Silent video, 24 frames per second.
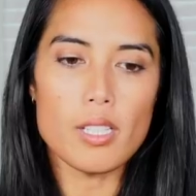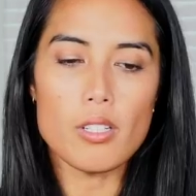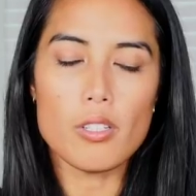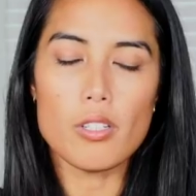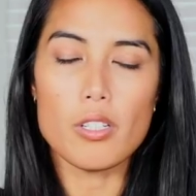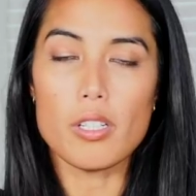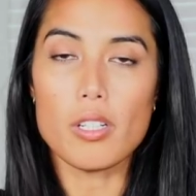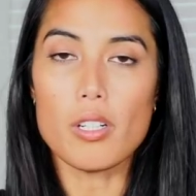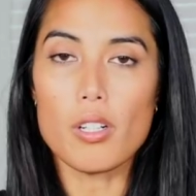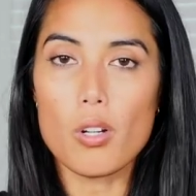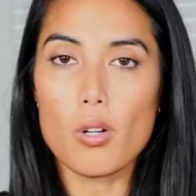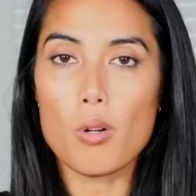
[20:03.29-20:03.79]

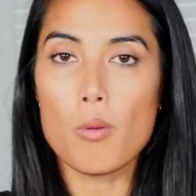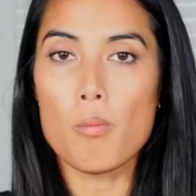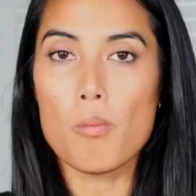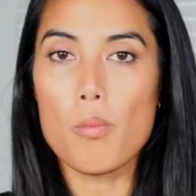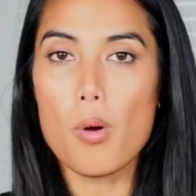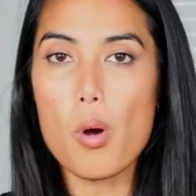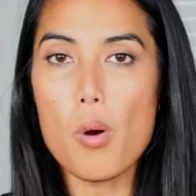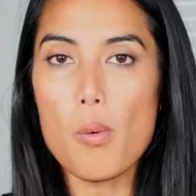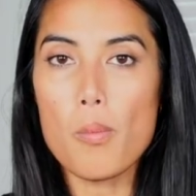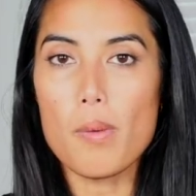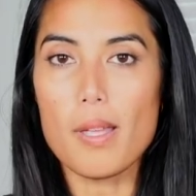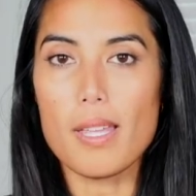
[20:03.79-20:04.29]
critical
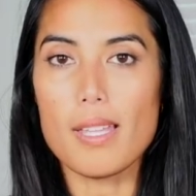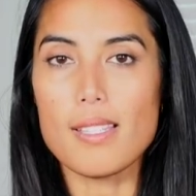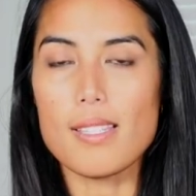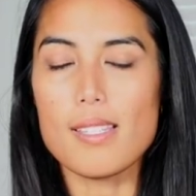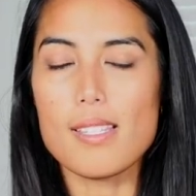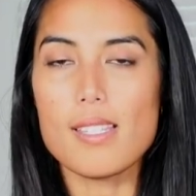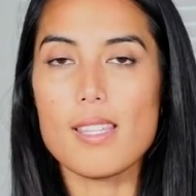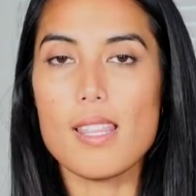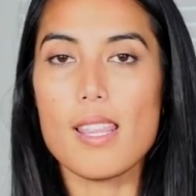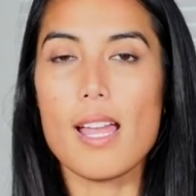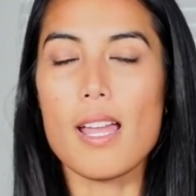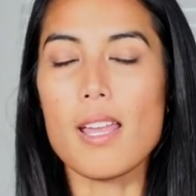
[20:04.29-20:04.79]

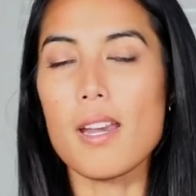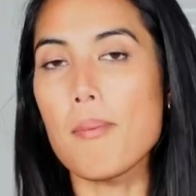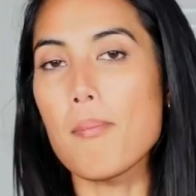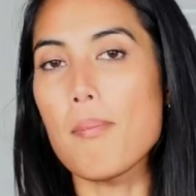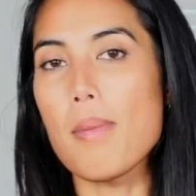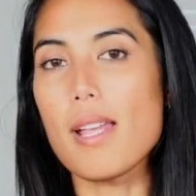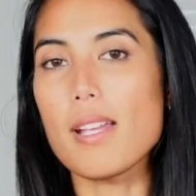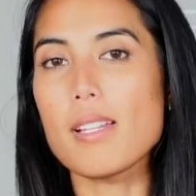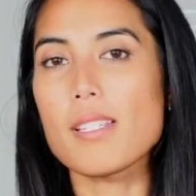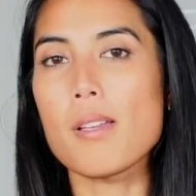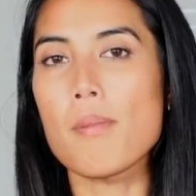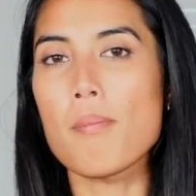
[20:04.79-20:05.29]
moments that it
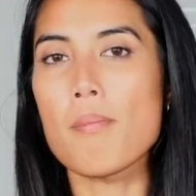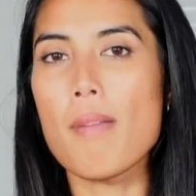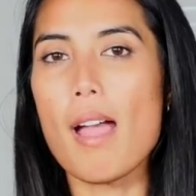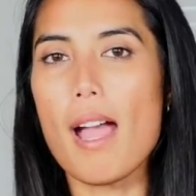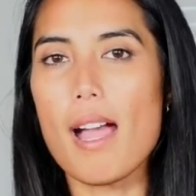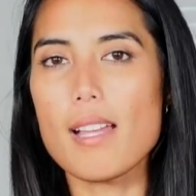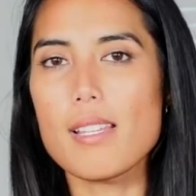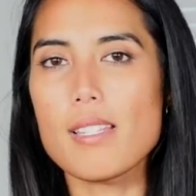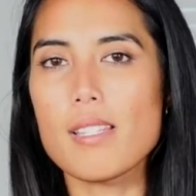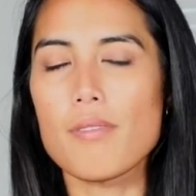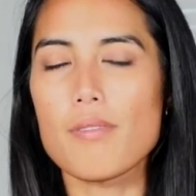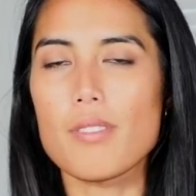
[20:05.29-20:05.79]
makes a
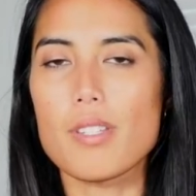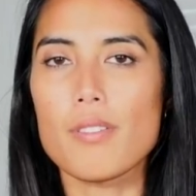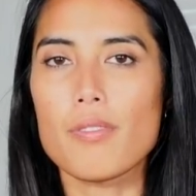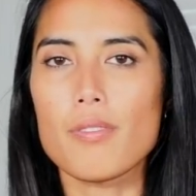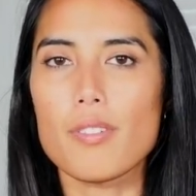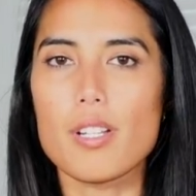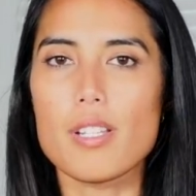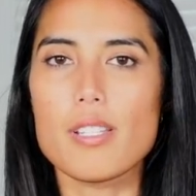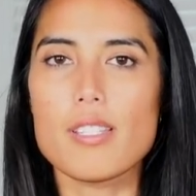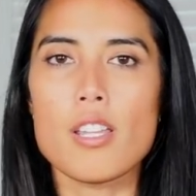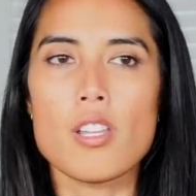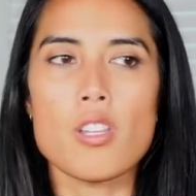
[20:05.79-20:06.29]
massive
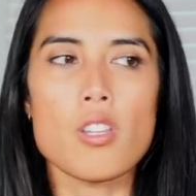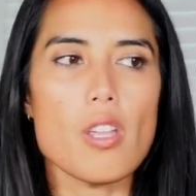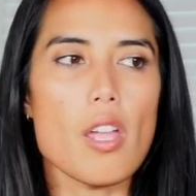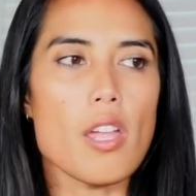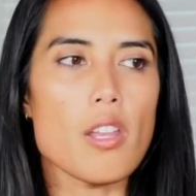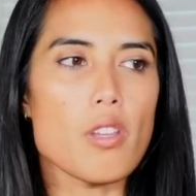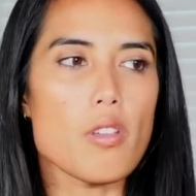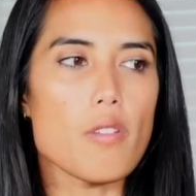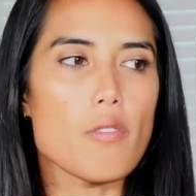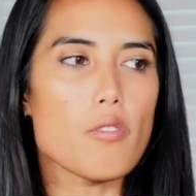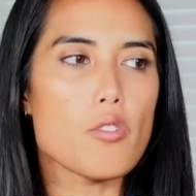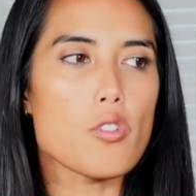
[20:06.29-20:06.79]
difference,
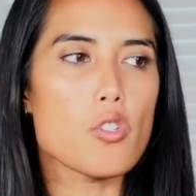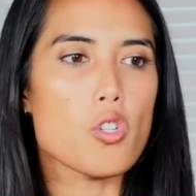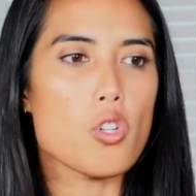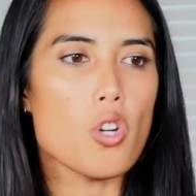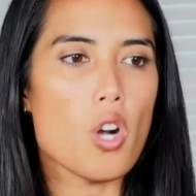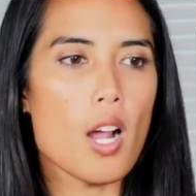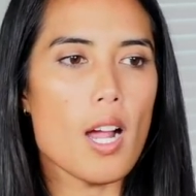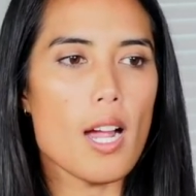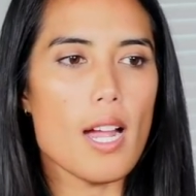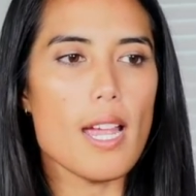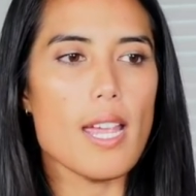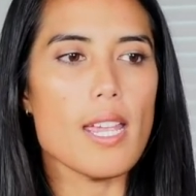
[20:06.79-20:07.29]
and you've
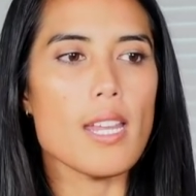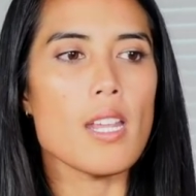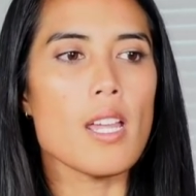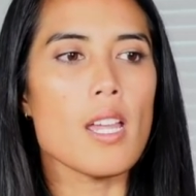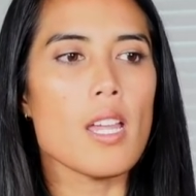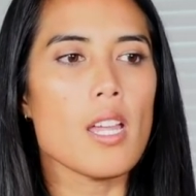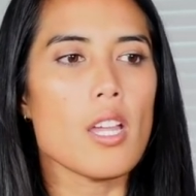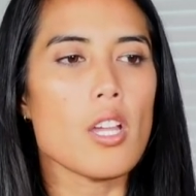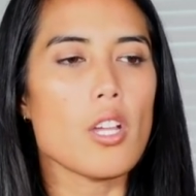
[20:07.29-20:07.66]
tried,